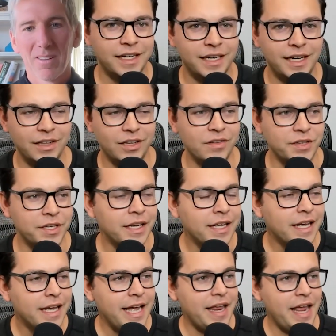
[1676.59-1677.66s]
I love it.
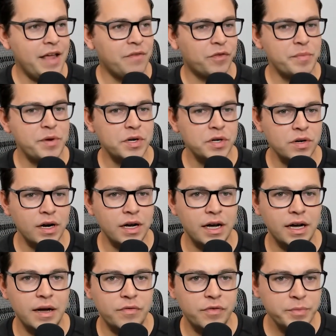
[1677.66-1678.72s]
And, and from your
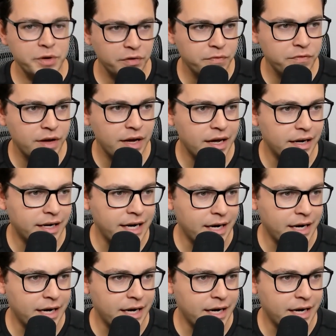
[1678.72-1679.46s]
uh, from your uh, kind of